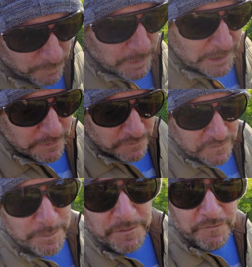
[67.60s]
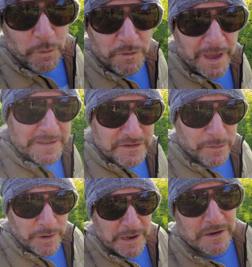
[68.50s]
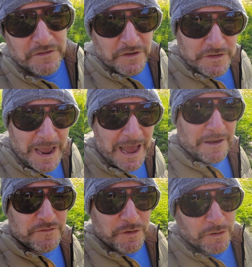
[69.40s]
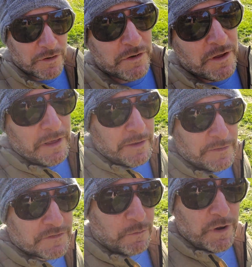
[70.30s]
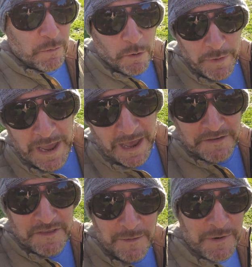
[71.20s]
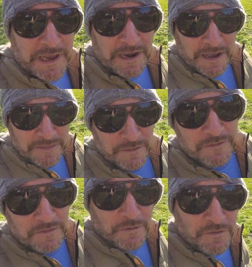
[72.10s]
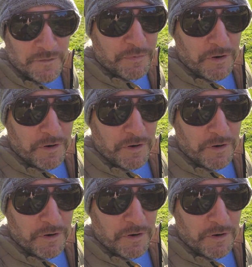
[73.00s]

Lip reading: screen just before that screen and just after the screen where we ask them to connect their social